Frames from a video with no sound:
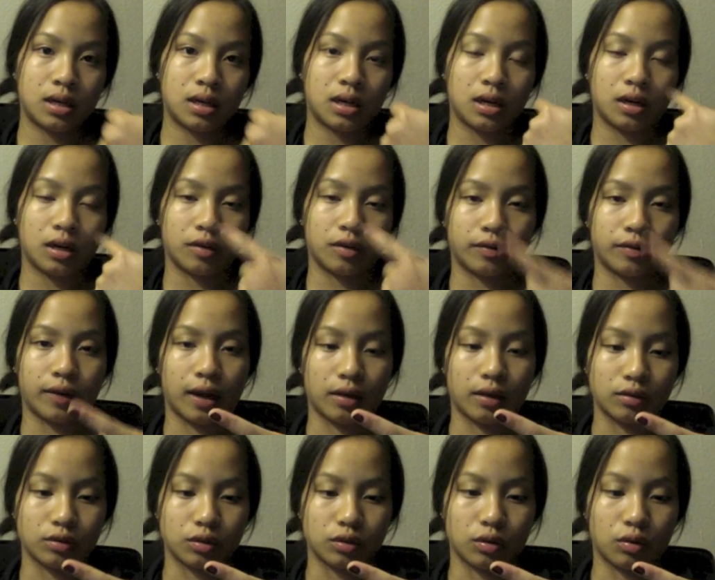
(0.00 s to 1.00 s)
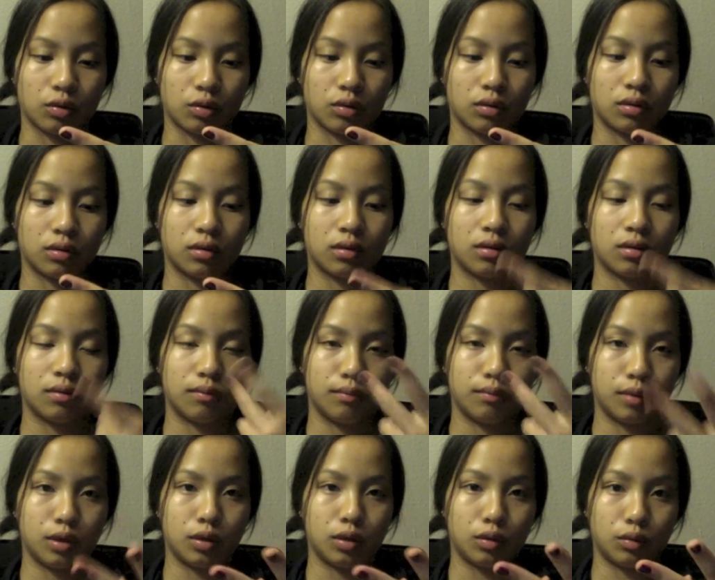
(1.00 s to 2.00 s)
arousal,
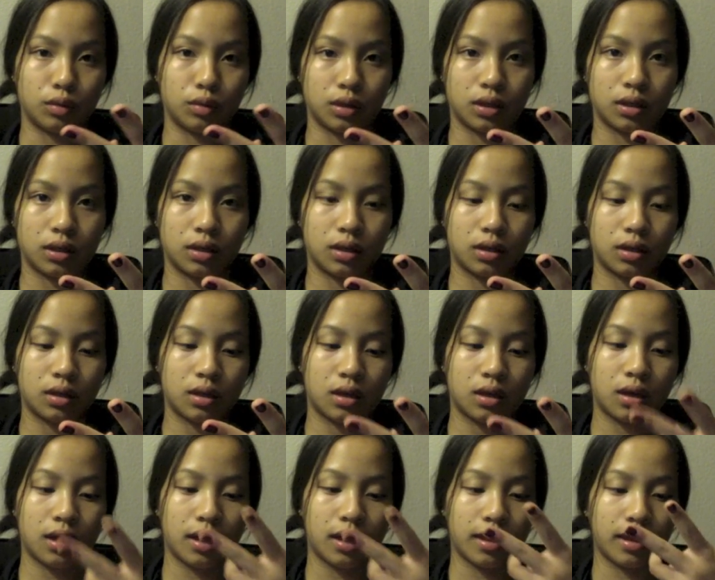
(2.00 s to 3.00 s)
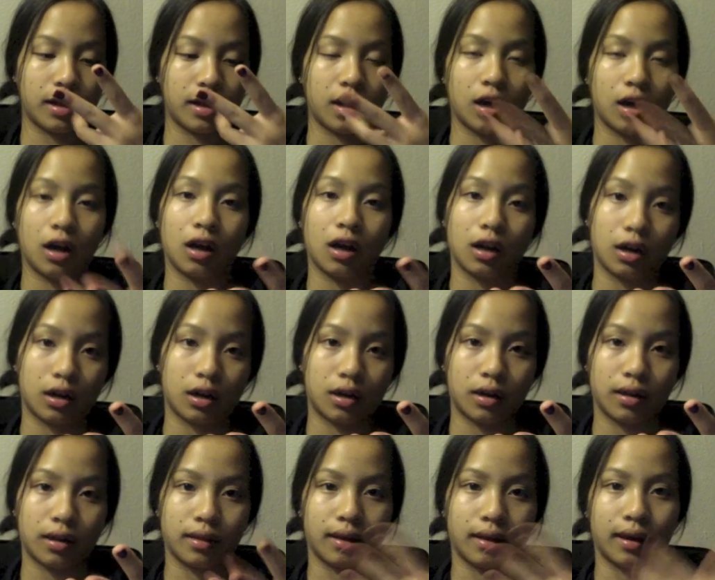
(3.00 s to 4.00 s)
mood, and then hunger,
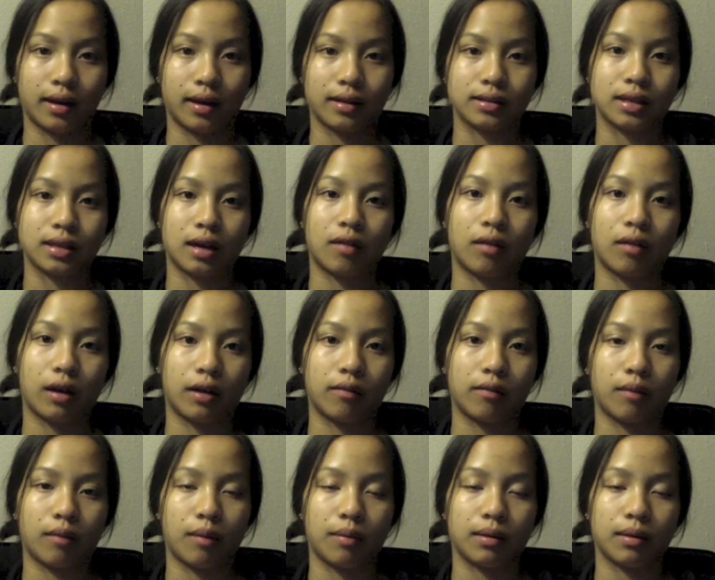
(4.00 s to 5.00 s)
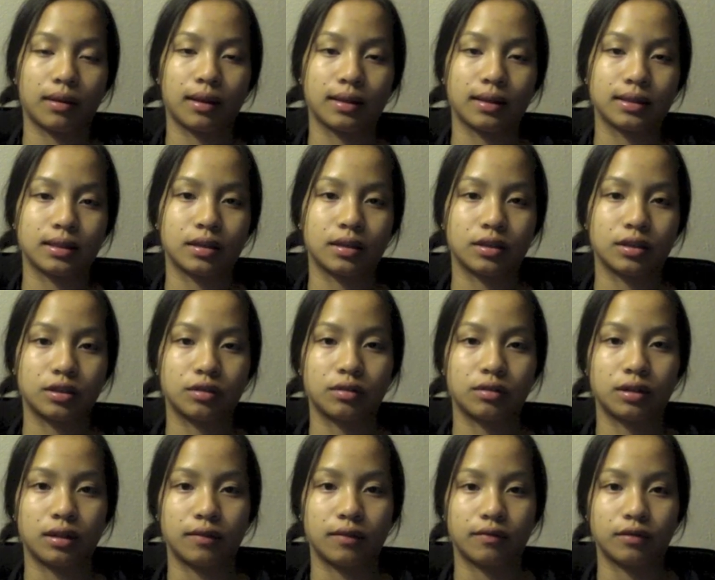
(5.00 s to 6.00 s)
and that is how I remember that serotonin
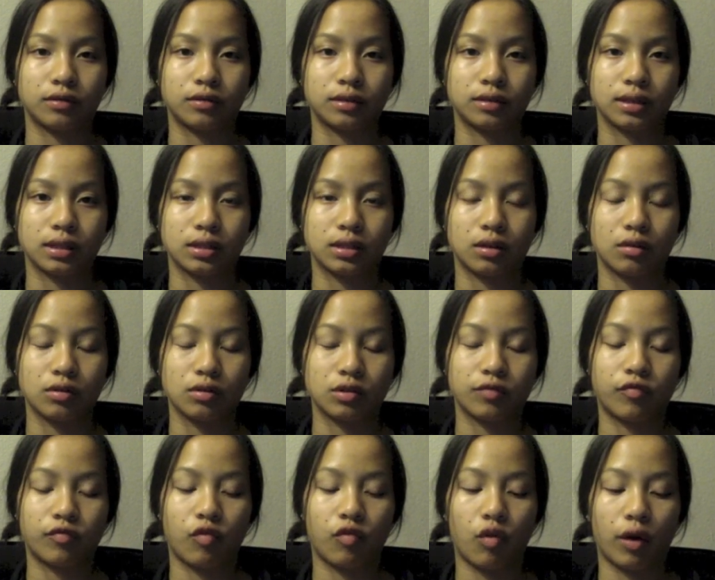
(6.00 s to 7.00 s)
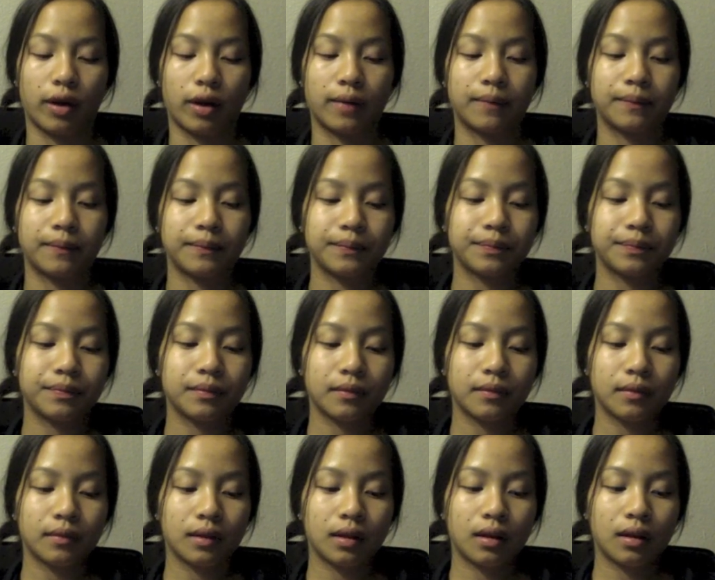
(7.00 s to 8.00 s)
influences those four.
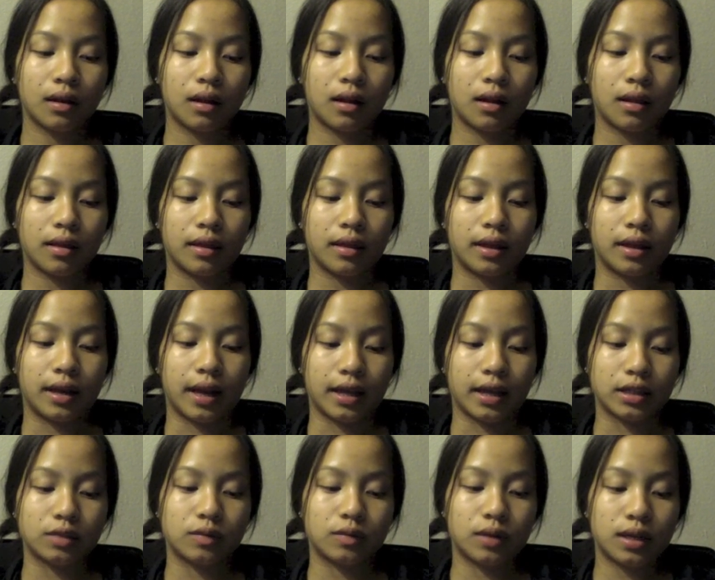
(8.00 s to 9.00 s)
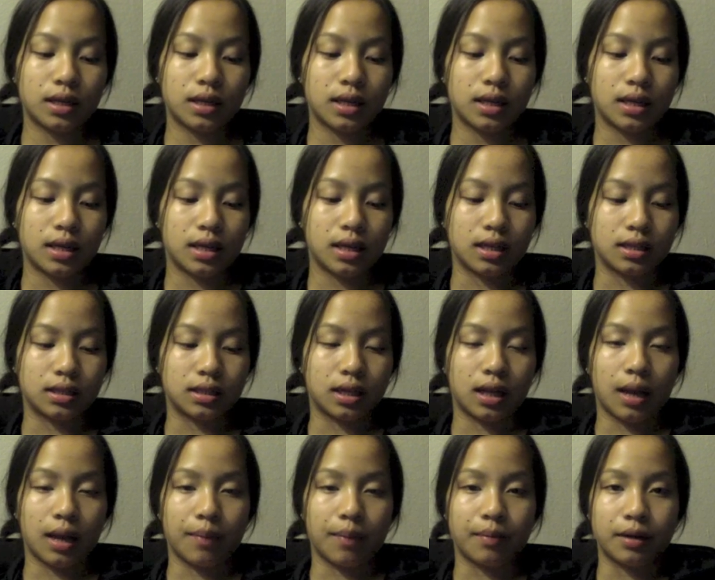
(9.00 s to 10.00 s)
The next one is
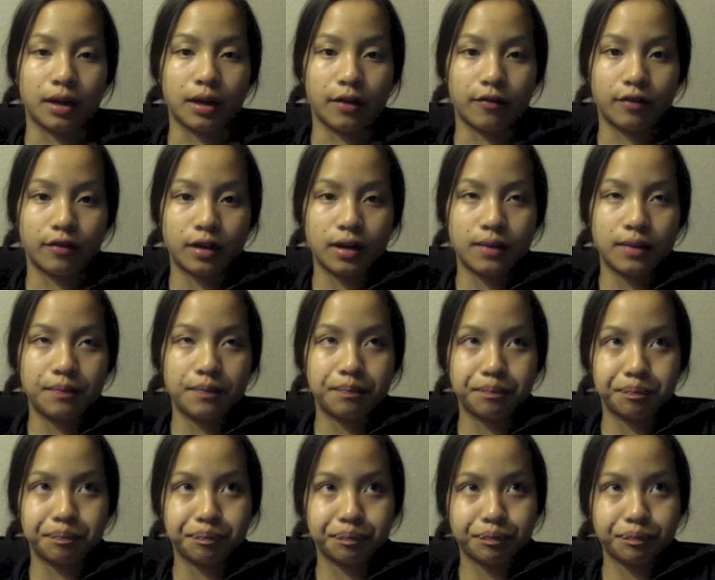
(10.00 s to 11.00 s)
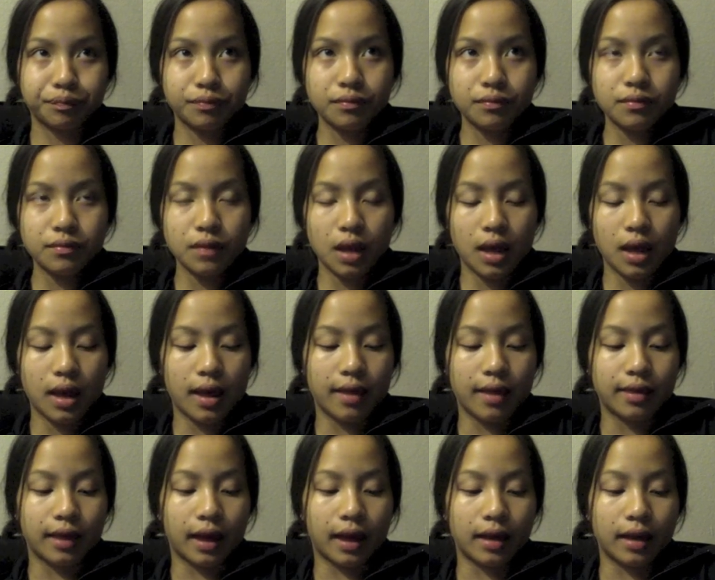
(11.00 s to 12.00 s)
norepinephrine, and
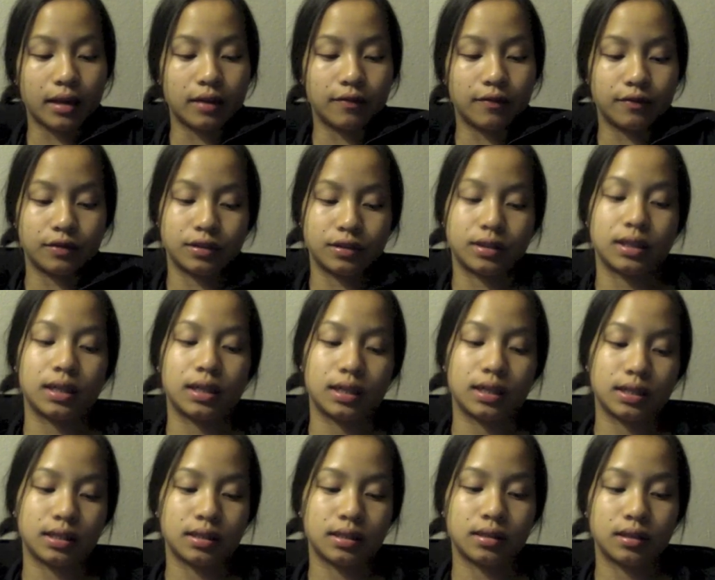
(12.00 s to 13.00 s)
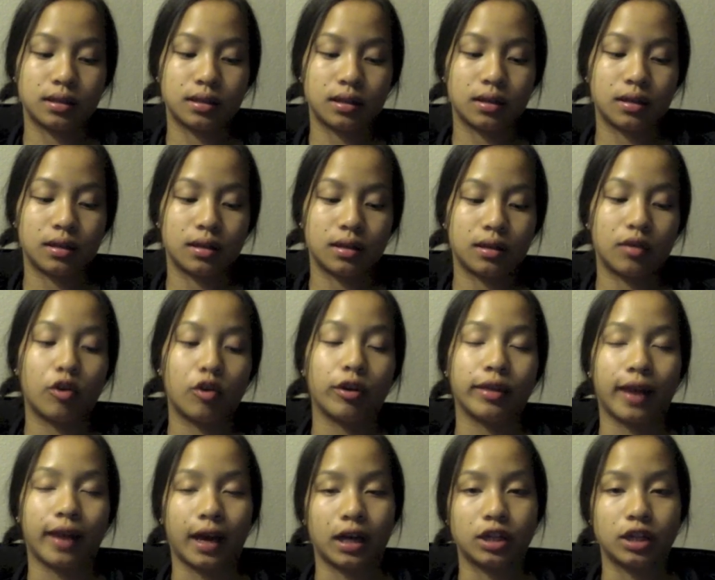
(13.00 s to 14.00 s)
that influences or
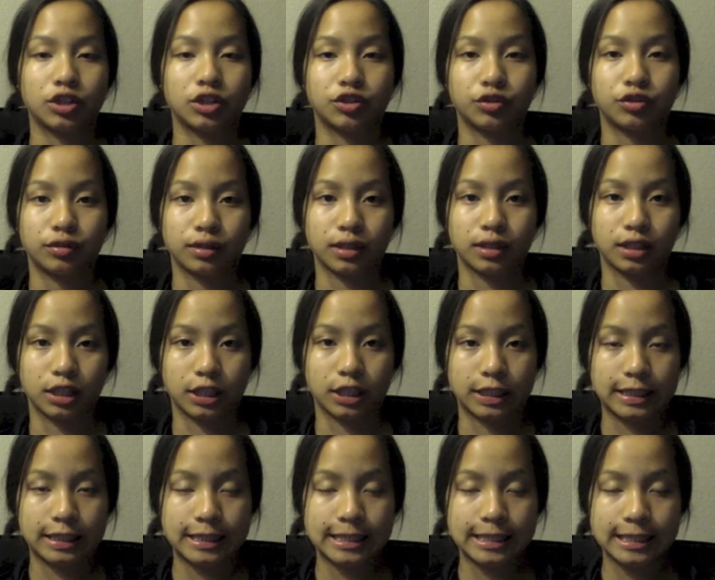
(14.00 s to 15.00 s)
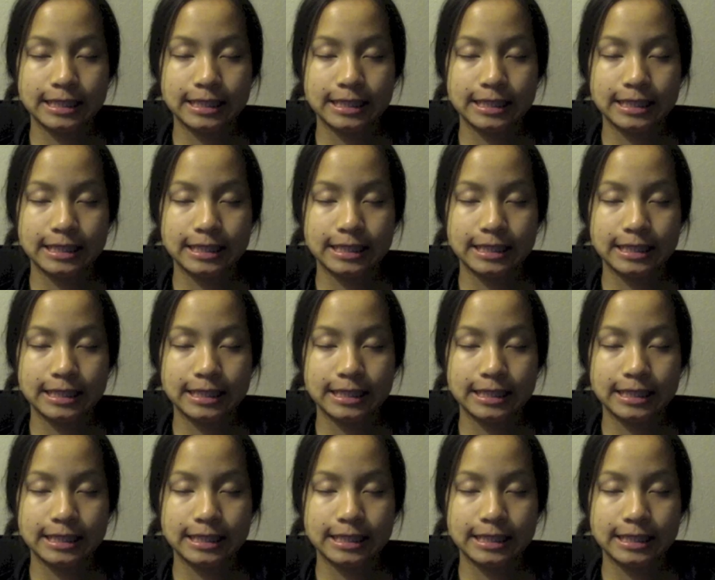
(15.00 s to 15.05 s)
that controls alertness.